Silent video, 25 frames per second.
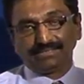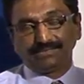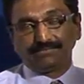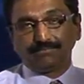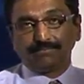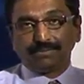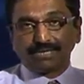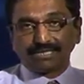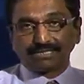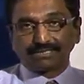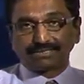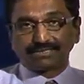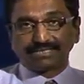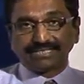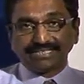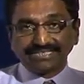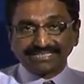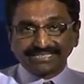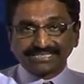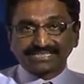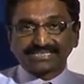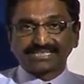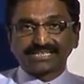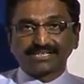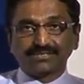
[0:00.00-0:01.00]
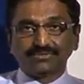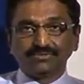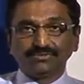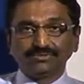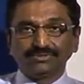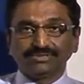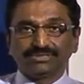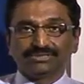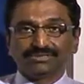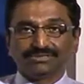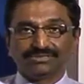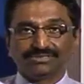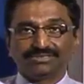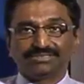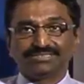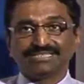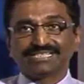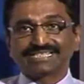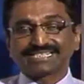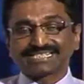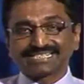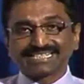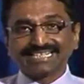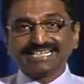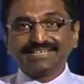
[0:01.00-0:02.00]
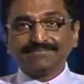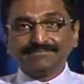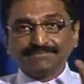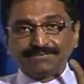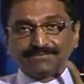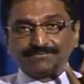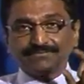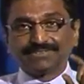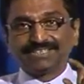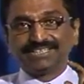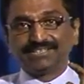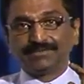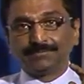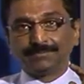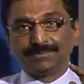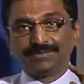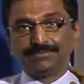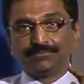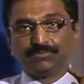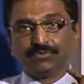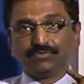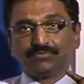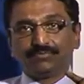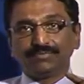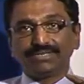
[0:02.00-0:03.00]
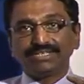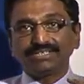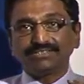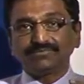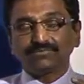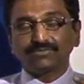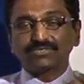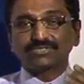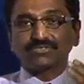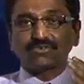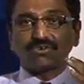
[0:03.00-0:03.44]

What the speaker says: But in south the same 50 rupee movement was